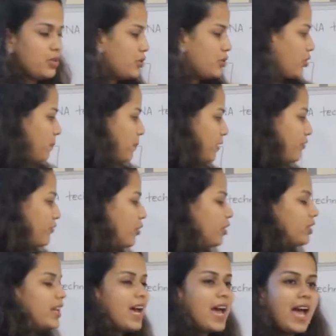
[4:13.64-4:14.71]
so before
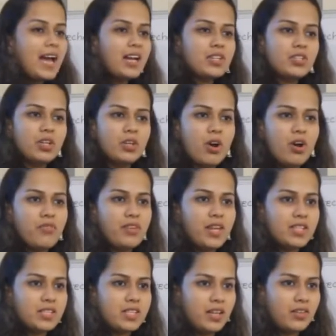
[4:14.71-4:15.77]
the action of
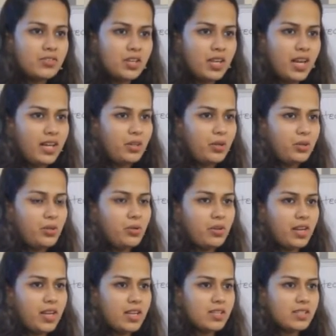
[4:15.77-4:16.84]
restriction
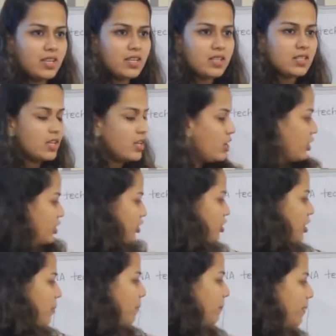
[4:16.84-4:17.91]
endonucleases,
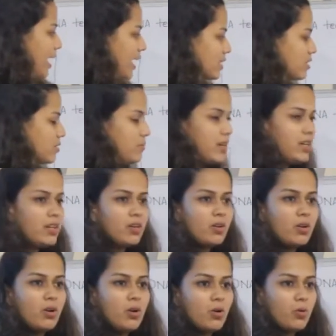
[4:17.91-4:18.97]
your plasmid
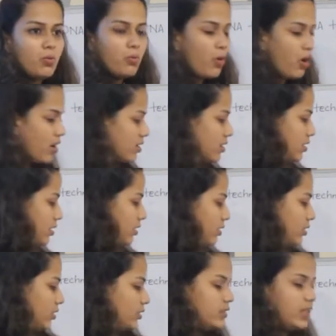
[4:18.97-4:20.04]
was
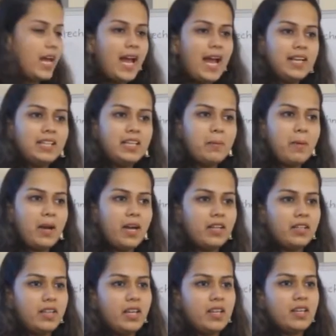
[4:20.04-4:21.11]

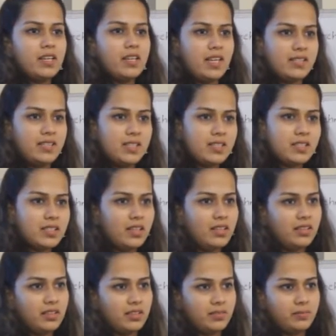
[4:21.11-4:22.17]
antibiotic
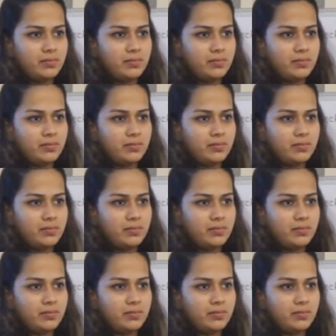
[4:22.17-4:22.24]
resistant,